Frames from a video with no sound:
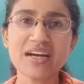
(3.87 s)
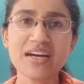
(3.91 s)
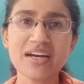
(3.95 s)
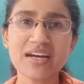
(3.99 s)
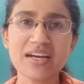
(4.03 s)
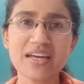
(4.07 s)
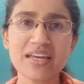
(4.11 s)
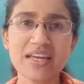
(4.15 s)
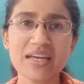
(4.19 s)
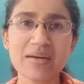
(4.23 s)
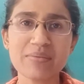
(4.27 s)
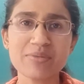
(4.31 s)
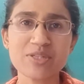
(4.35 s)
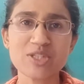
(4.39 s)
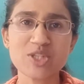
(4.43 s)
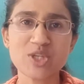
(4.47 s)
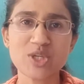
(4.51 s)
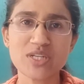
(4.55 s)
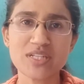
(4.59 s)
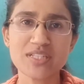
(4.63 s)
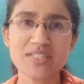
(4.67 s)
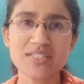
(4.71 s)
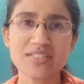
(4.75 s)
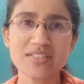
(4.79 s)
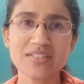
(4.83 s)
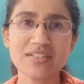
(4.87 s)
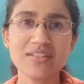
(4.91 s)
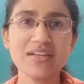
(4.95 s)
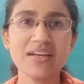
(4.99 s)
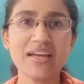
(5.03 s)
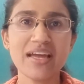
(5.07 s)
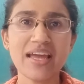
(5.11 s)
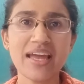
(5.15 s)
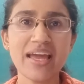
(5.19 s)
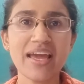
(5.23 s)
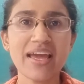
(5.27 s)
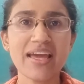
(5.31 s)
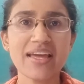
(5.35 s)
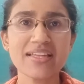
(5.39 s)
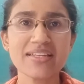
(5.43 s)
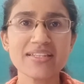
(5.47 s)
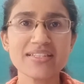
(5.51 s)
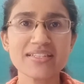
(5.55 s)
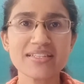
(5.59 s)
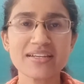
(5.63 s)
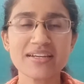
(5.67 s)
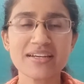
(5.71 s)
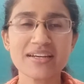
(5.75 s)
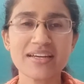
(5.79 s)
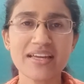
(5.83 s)
I am a doctor
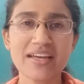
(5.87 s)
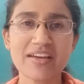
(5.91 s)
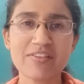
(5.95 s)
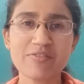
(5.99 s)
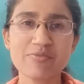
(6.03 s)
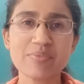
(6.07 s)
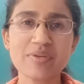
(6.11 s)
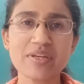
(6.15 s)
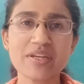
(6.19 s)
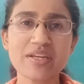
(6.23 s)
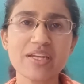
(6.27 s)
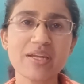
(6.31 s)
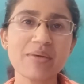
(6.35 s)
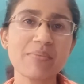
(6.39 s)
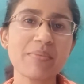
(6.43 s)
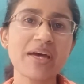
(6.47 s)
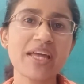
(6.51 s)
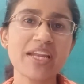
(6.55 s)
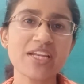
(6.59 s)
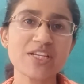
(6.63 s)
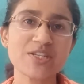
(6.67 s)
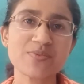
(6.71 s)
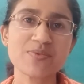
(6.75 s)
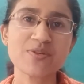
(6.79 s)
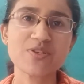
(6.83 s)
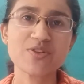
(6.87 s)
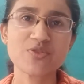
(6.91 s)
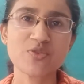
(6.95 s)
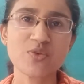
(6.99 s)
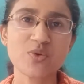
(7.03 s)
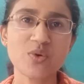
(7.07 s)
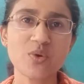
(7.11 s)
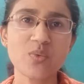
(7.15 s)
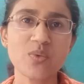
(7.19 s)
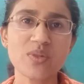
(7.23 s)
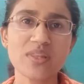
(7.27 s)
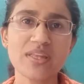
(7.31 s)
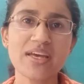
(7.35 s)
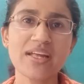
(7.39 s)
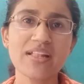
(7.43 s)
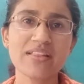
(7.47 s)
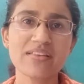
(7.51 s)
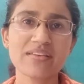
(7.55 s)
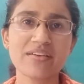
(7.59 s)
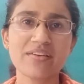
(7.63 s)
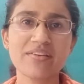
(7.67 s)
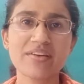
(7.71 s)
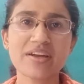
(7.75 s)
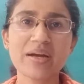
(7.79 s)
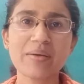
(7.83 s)
and I have been in a management role with a
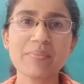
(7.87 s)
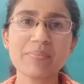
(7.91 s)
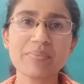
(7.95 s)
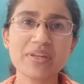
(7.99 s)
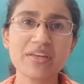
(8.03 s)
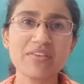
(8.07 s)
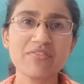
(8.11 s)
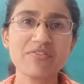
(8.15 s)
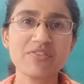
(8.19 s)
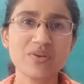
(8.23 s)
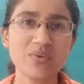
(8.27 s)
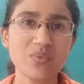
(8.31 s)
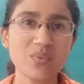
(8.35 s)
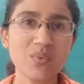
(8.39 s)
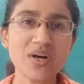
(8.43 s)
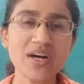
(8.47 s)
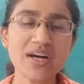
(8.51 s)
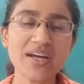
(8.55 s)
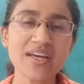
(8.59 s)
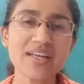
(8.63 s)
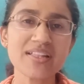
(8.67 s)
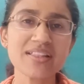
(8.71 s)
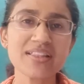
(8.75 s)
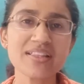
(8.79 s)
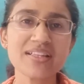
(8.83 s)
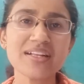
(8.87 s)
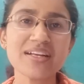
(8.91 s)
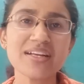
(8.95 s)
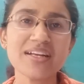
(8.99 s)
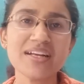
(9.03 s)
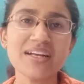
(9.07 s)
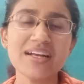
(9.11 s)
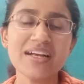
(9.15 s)
healthcare company for a while.